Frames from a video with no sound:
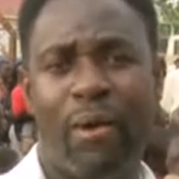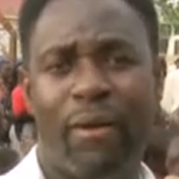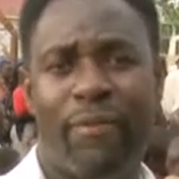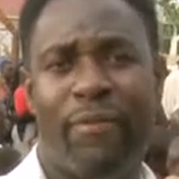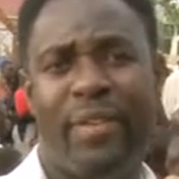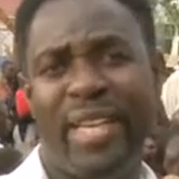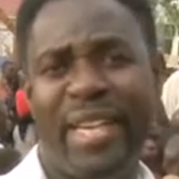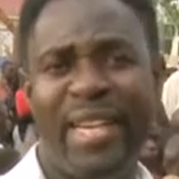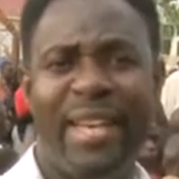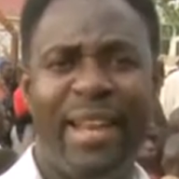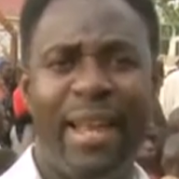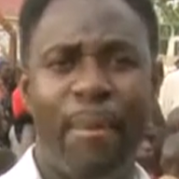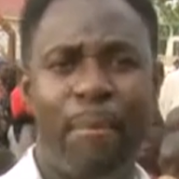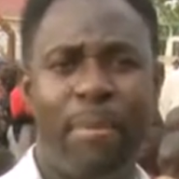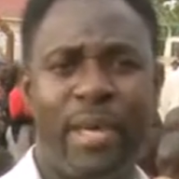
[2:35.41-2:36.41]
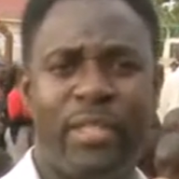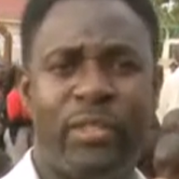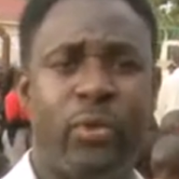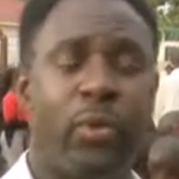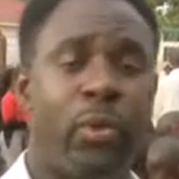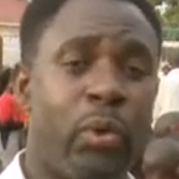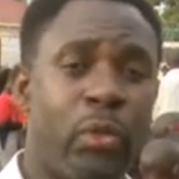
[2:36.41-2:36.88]
of NIN numbers
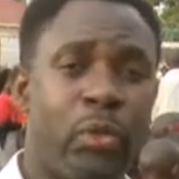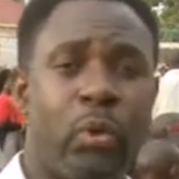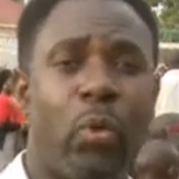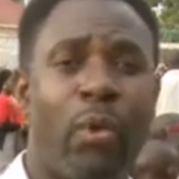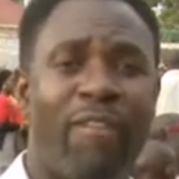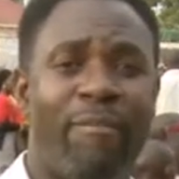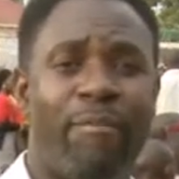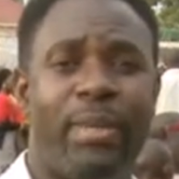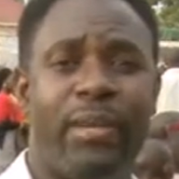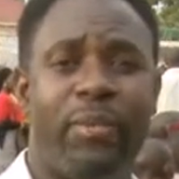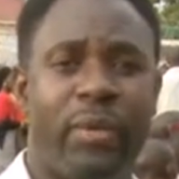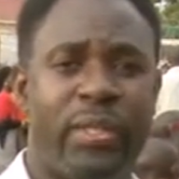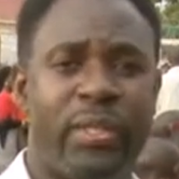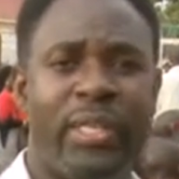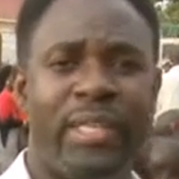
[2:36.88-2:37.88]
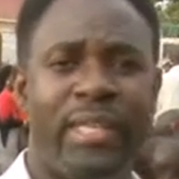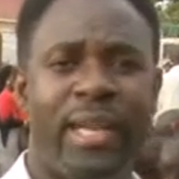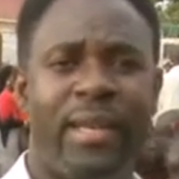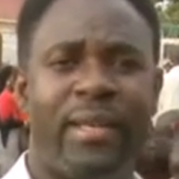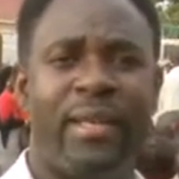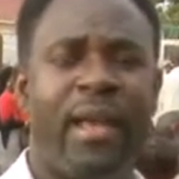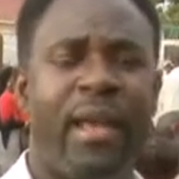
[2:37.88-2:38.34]
to those who have been registered